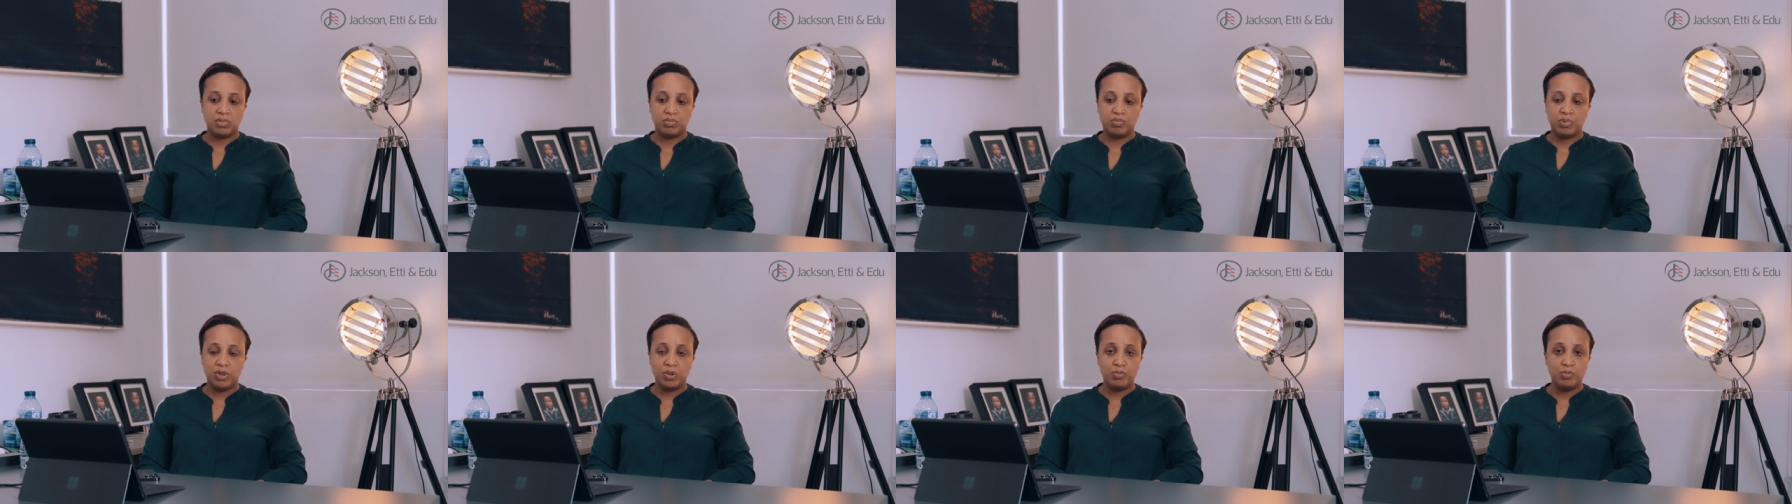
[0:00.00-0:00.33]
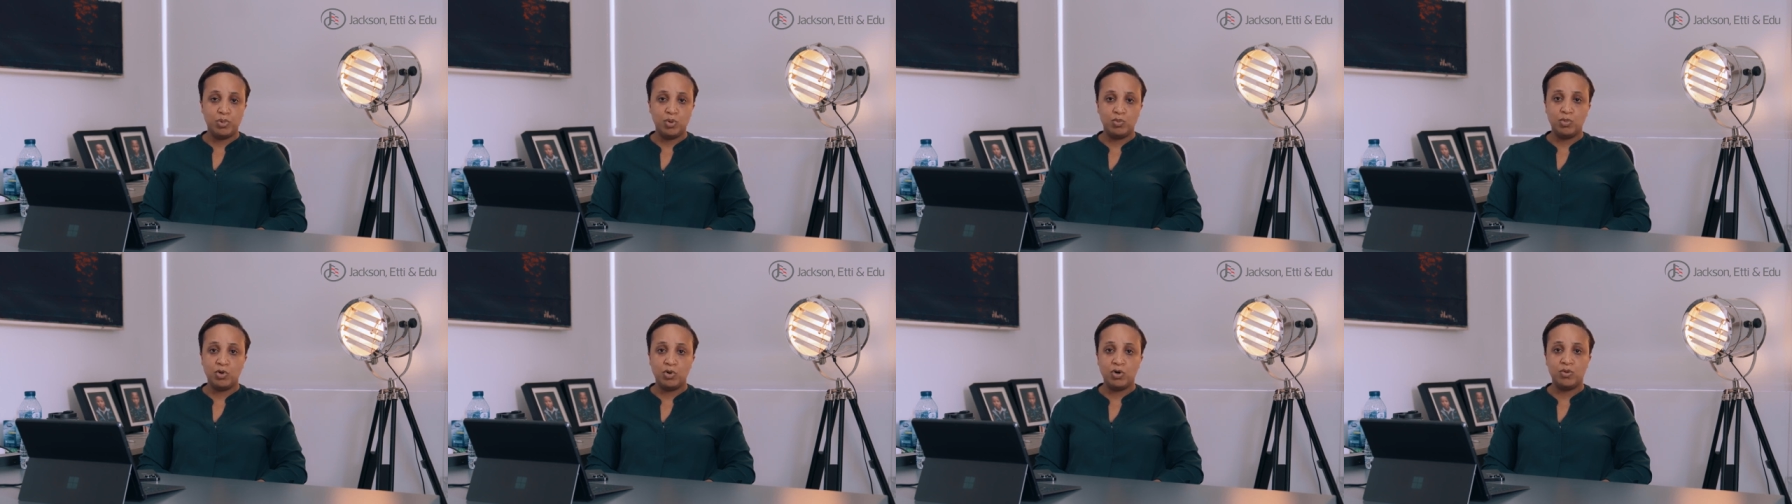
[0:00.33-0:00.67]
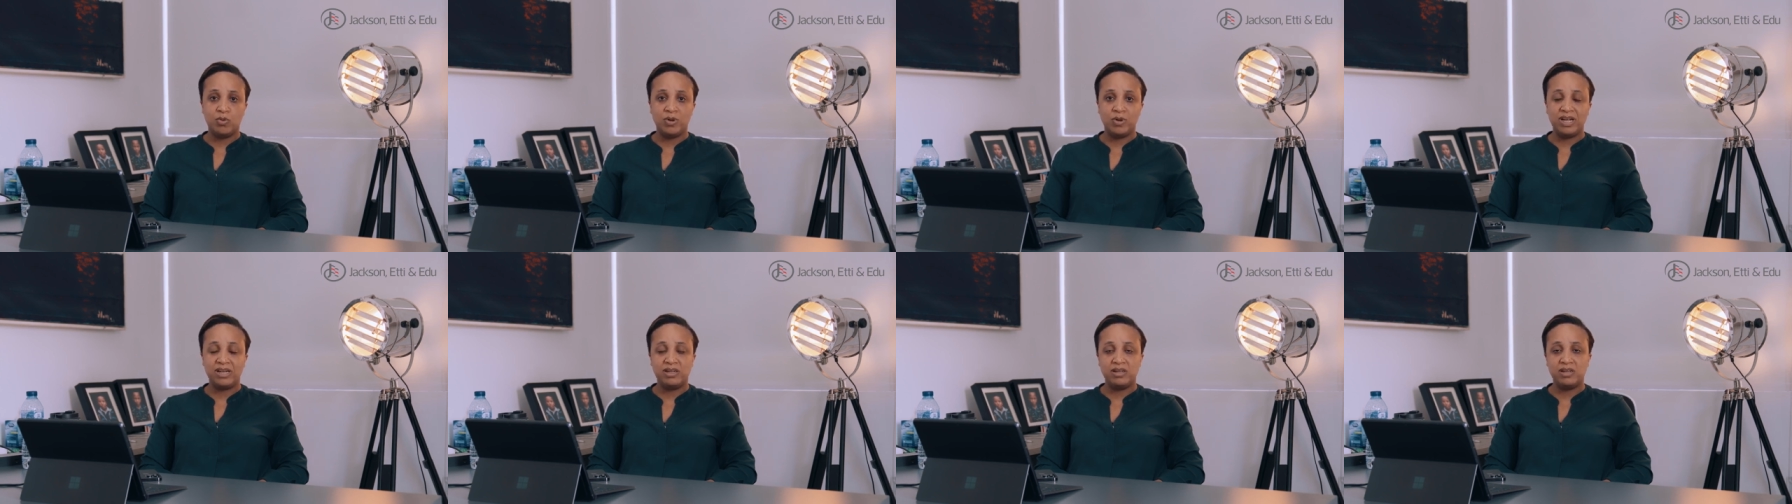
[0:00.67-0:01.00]
people
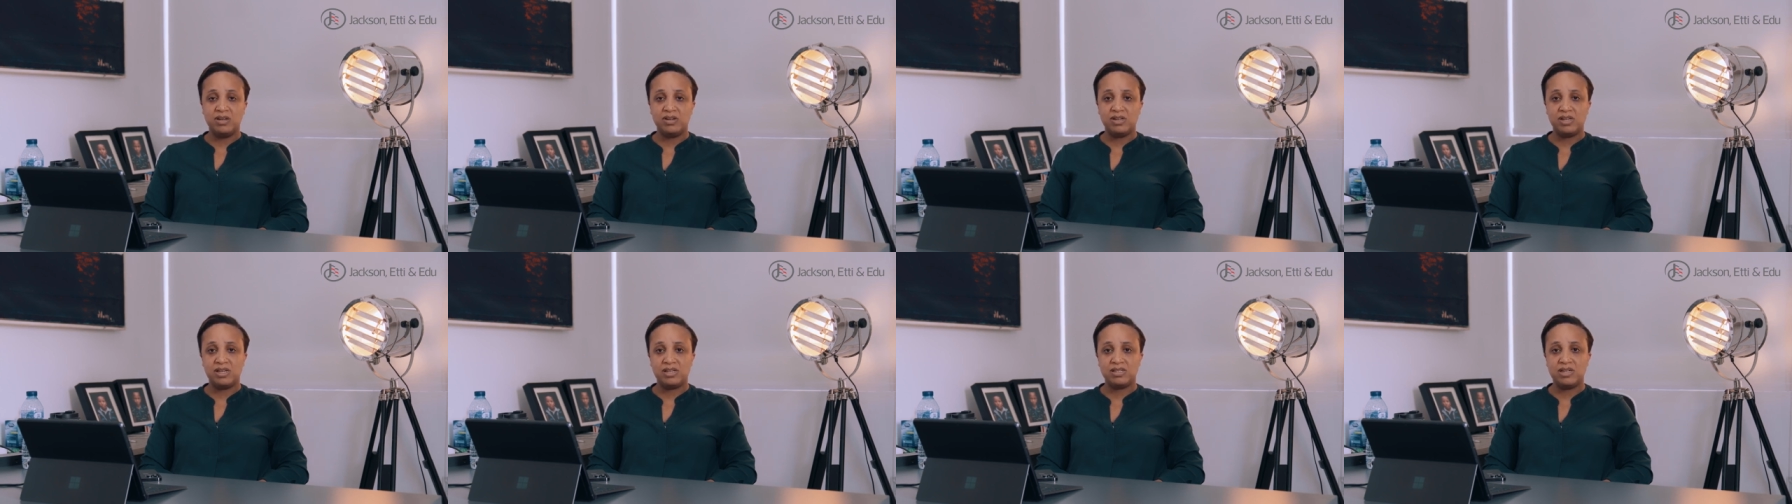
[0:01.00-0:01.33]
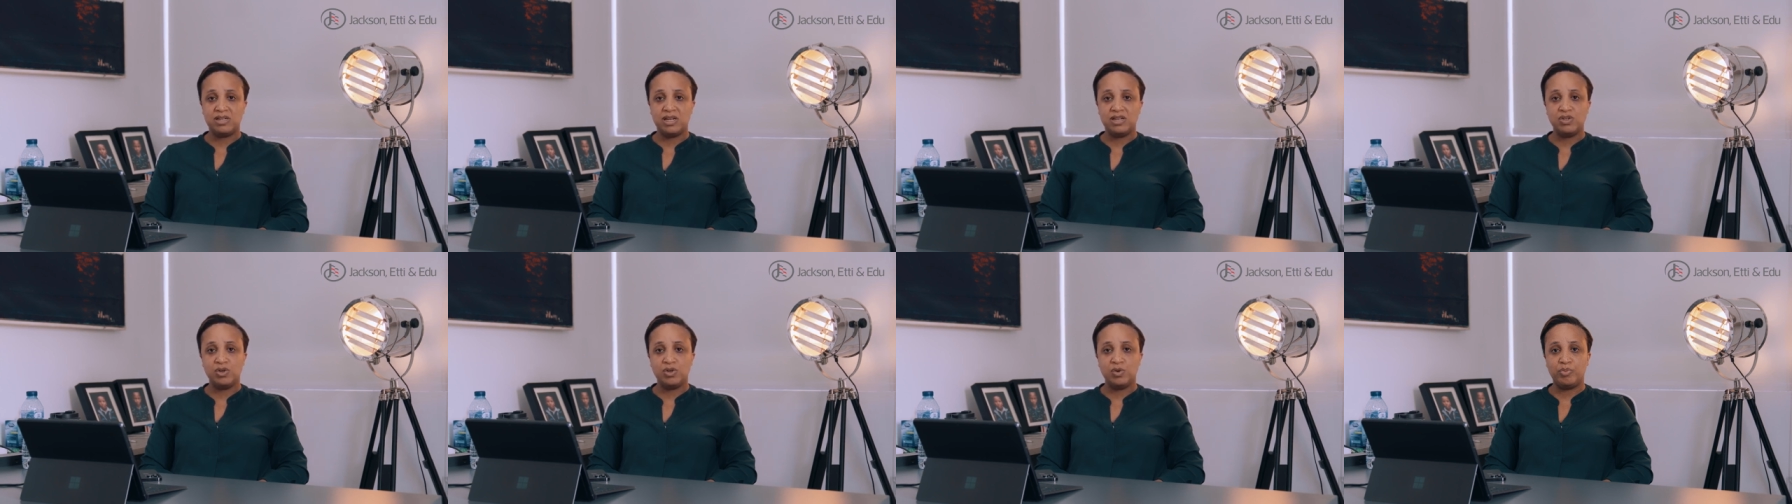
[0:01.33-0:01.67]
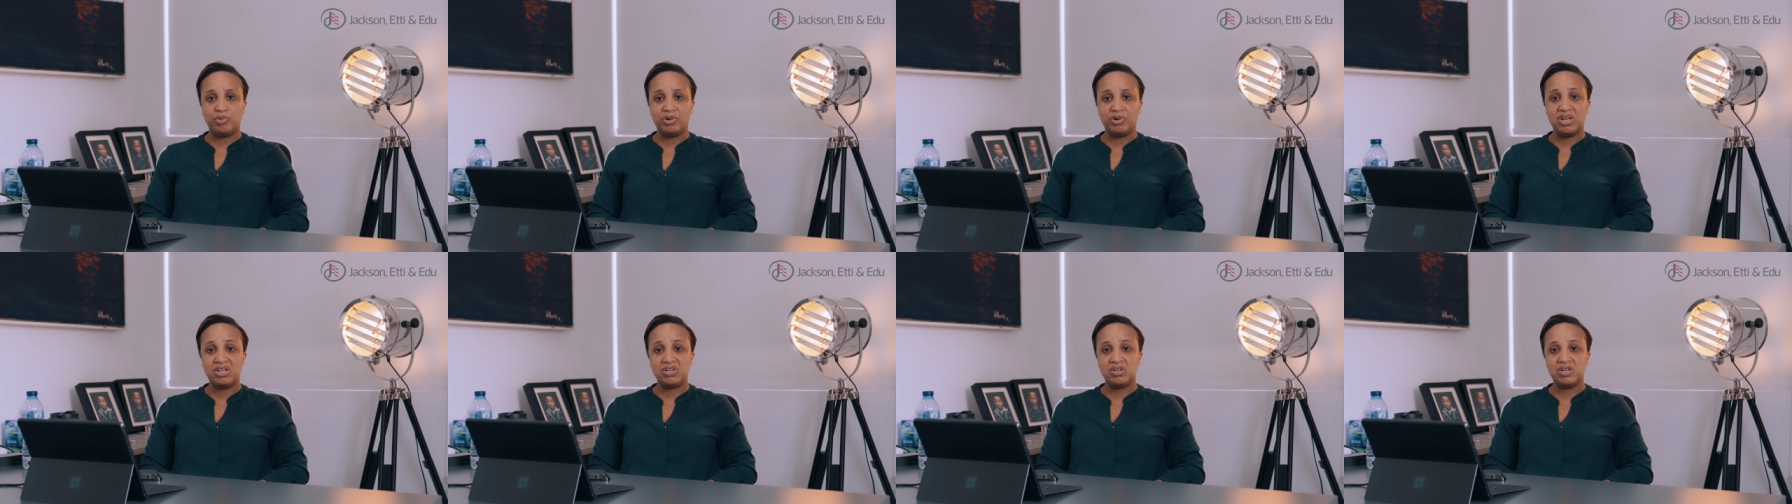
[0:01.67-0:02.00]
more widely understand your
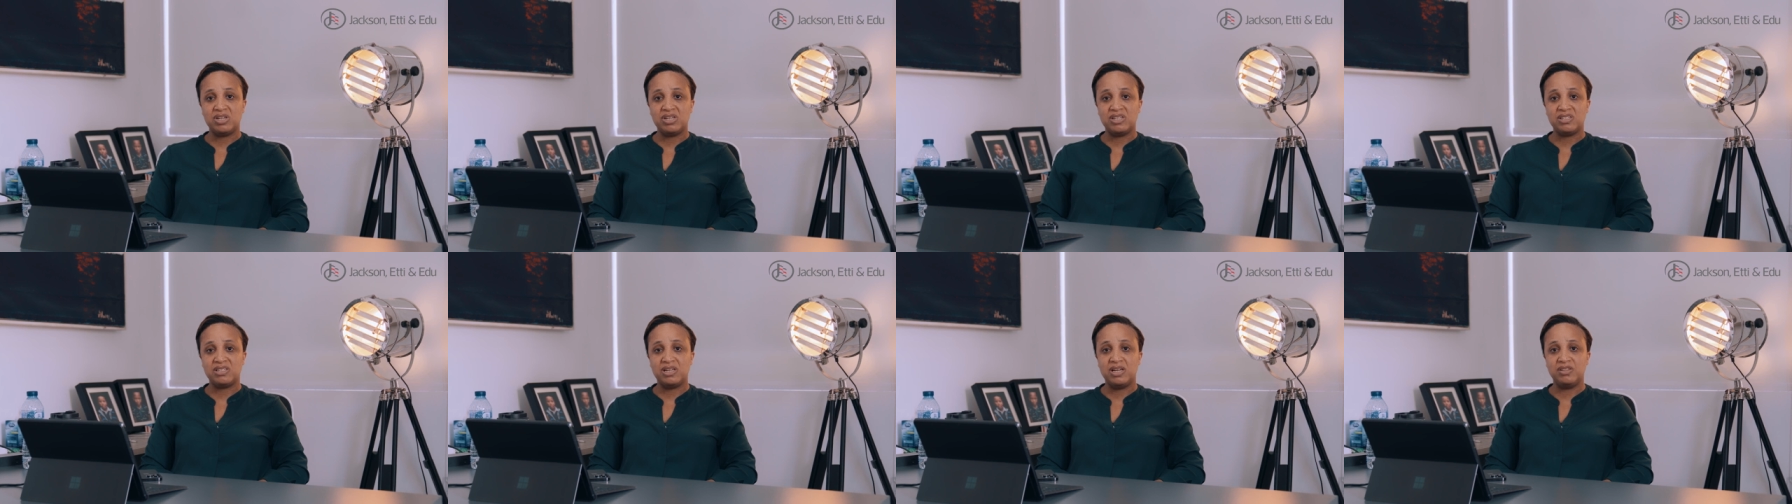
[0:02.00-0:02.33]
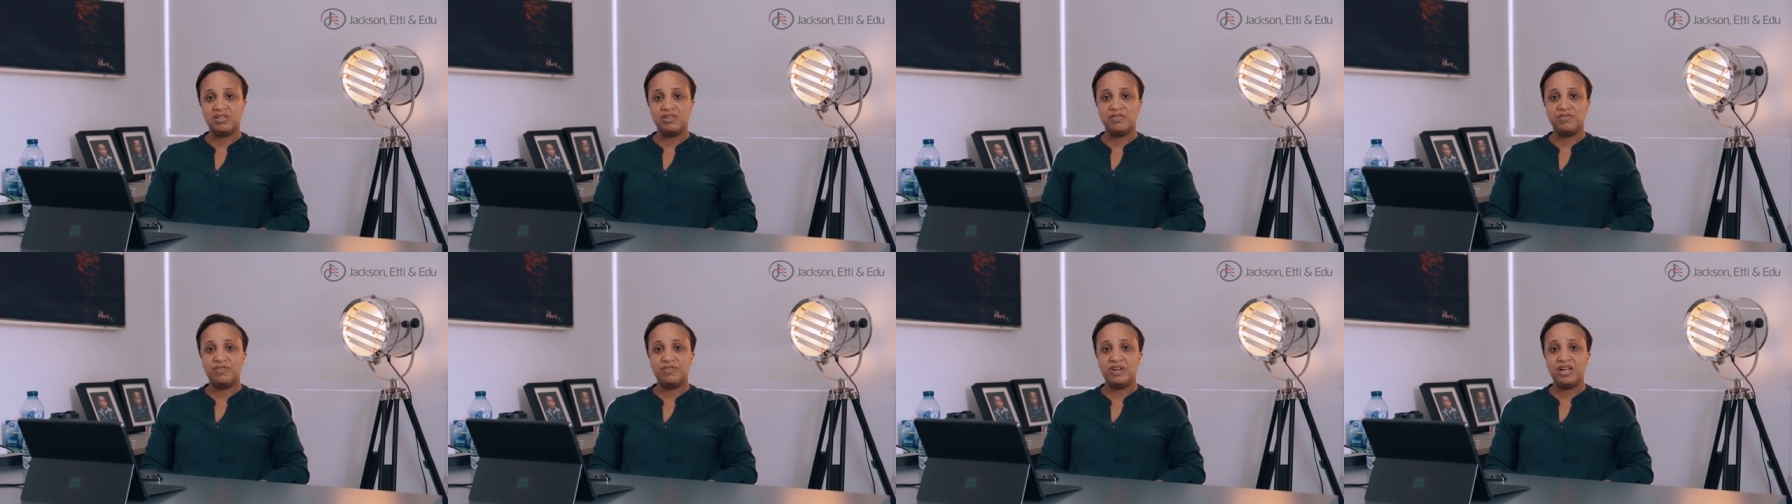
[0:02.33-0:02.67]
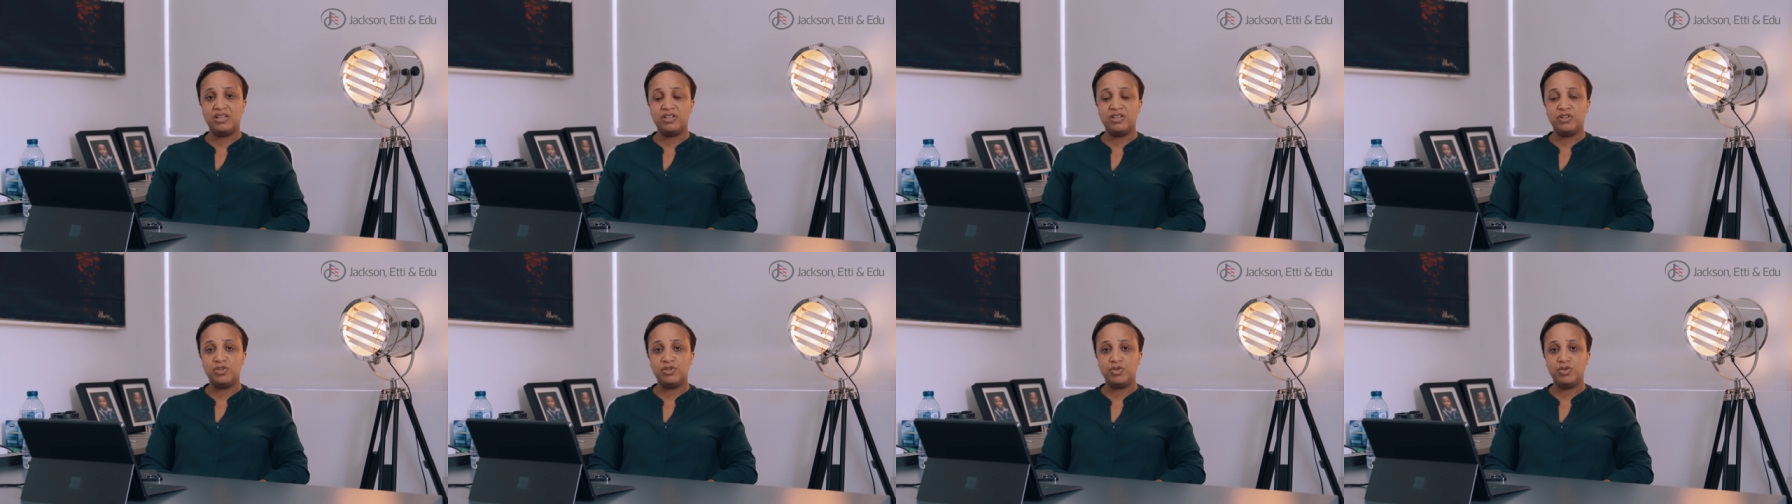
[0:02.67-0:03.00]
brand, understand the
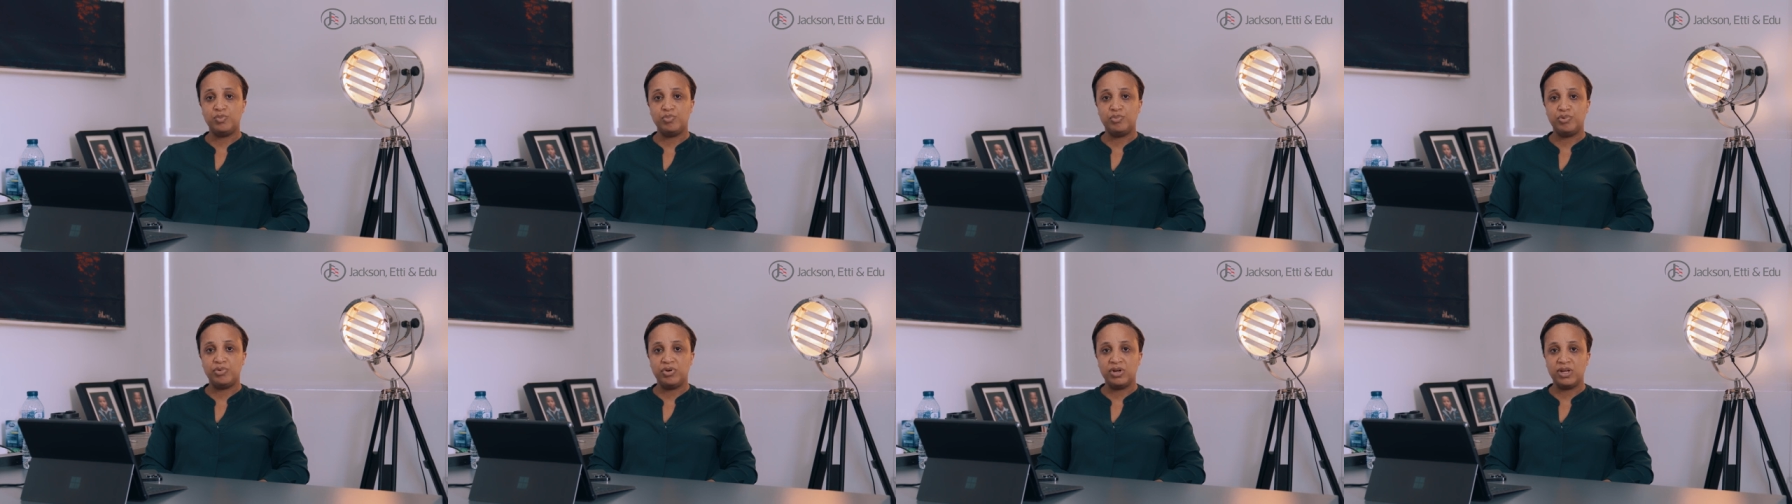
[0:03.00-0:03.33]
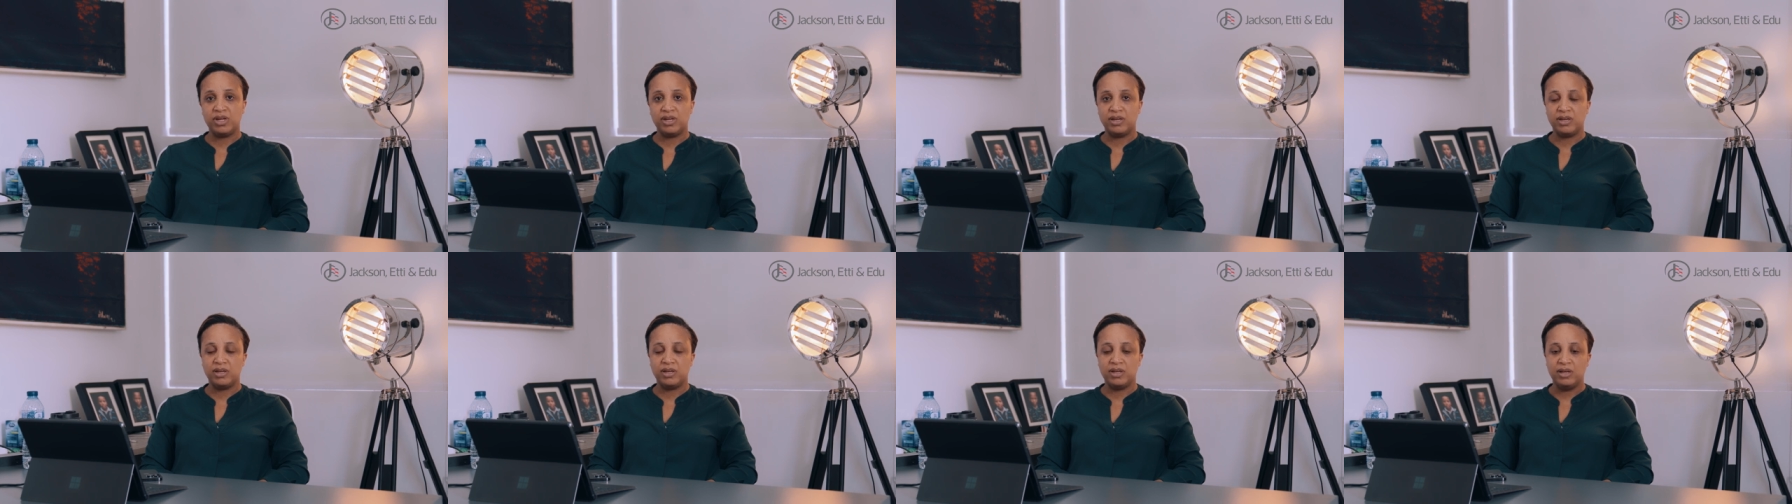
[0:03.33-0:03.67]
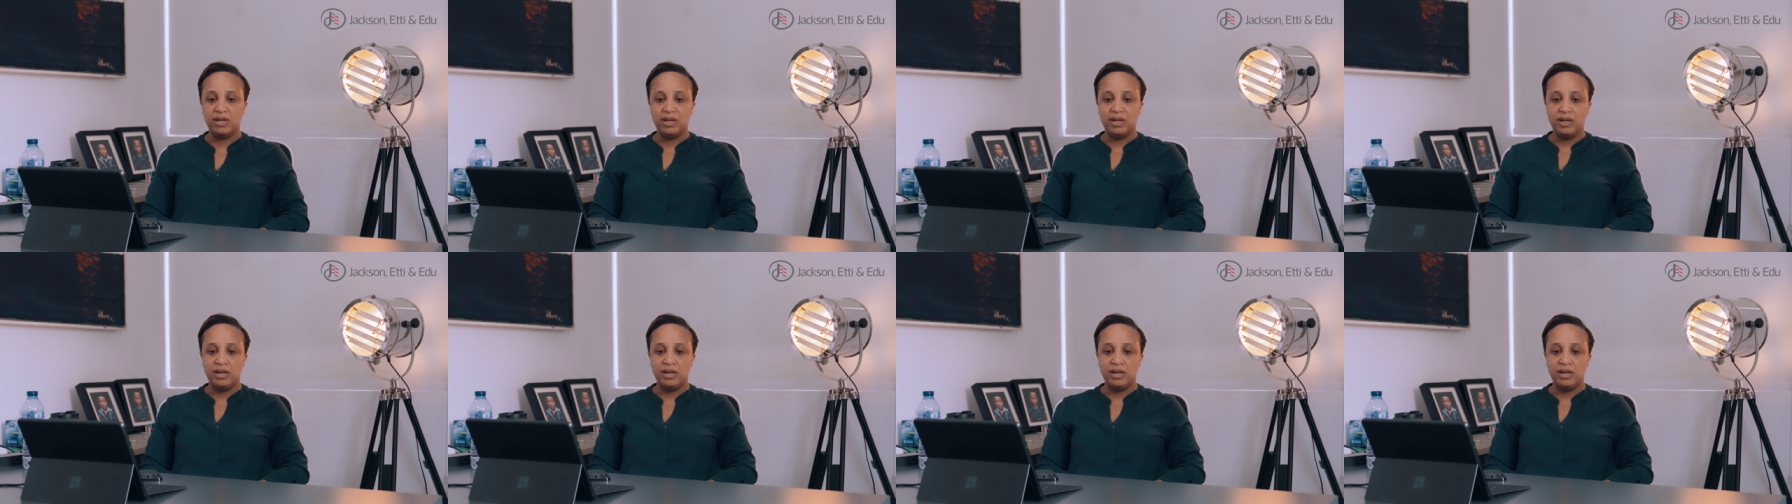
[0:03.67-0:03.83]
value you bring.